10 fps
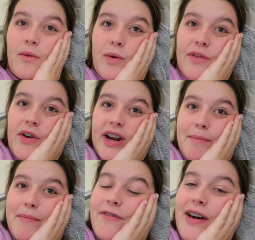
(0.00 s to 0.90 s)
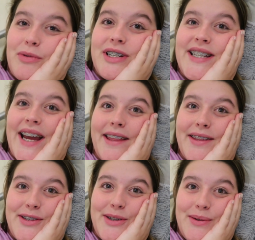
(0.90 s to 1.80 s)
we finally found a date
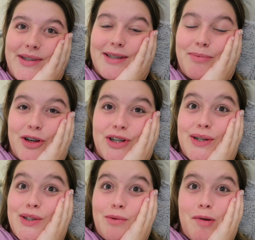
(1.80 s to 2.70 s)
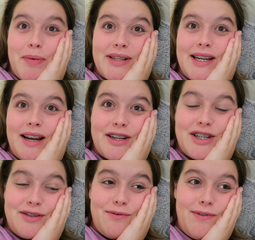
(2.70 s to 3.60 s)
that suits us because she's super busy. Like,
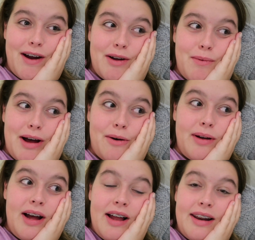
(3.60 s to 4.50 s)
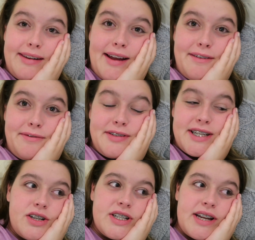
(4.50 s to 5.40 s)
she's very well loved,
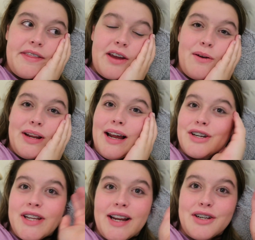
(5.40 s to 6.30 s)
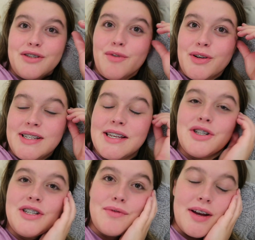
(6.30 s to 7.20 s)
and she's like the only lash technician Rosie says
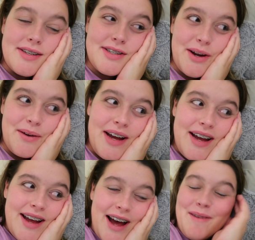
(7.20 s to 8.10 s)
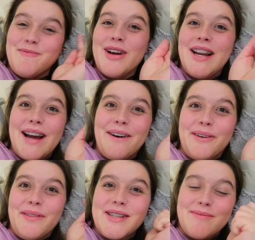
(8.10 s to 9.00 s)
she trusts. So I'm really
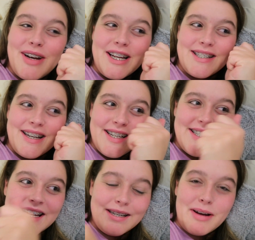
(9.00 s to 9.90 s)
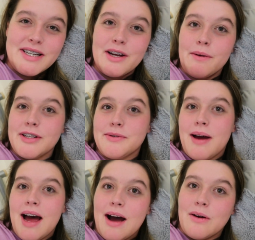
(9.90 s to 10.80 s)
counting on this. I'm really excited. I'm actually going to
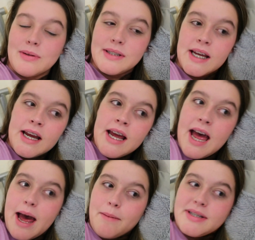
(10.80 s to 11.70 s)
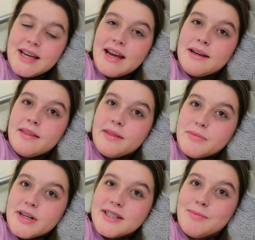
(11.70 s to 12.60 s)
her house to get
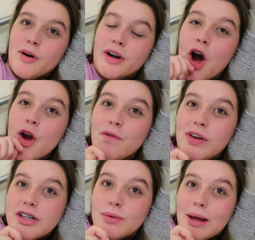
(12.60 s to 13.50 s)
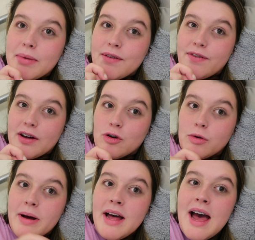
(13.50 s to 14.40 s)
them done tomorrow, and hopefully she'll let me
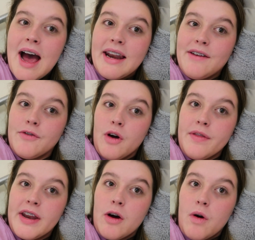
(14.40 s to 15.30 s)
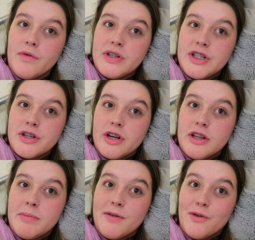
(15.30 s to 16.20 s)
film, and if not, then I'll obviously show
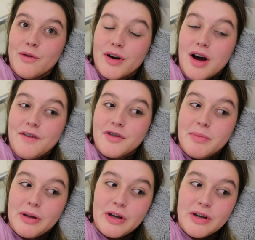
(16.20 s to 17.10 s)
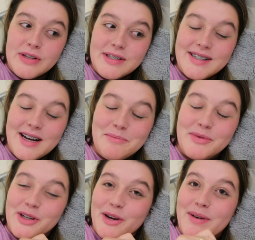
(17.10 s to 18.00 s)
you the before and after because I'm
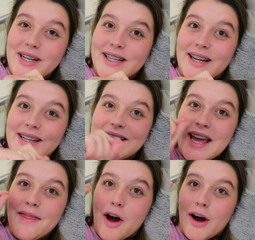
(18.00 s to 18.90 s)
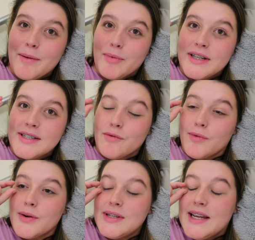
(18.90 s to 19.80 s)
so ready to get the hybrids
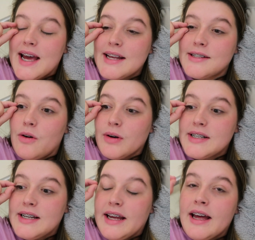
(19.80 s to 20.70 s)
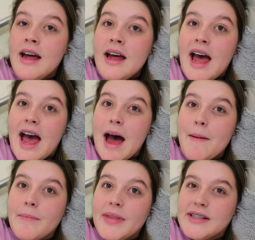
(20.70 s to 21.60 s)
that Rosie gets. Honestly,
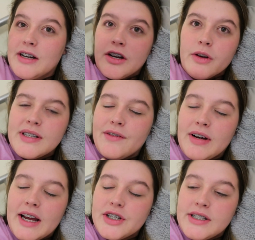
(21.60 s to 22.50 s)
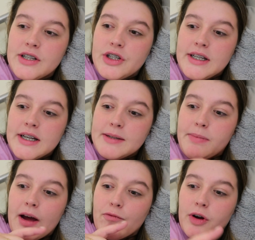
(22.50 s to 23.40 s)
there's like loads of different lashes that she does,
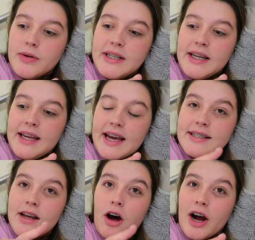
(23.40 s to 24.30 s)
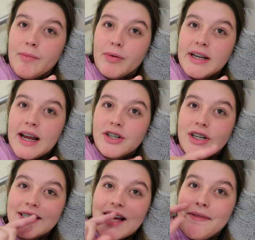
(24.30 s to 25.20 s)
but Rosie gets the hybrid
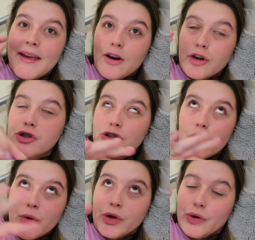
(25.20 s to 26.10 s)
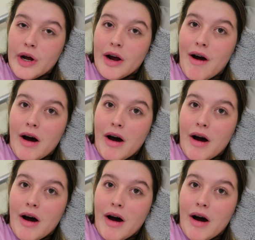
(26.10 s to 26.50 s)
lashes and they look so good on her